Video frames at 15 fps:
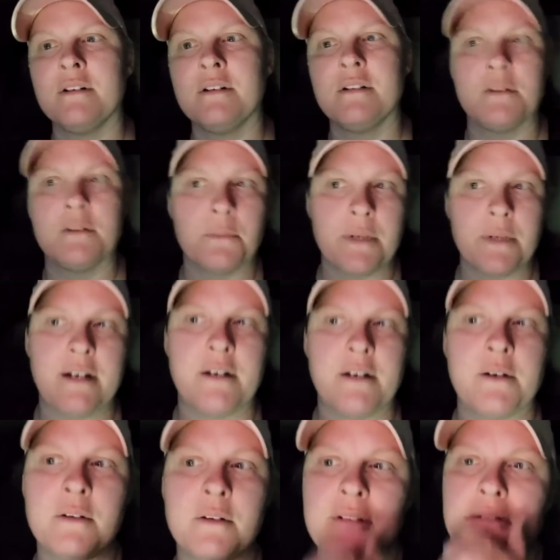So I wow. got
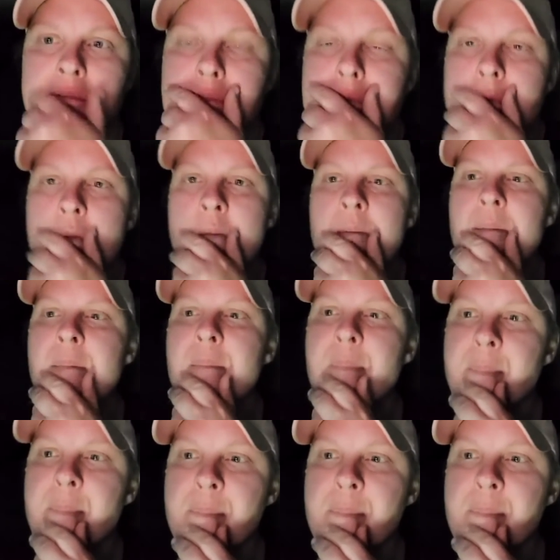busted trommels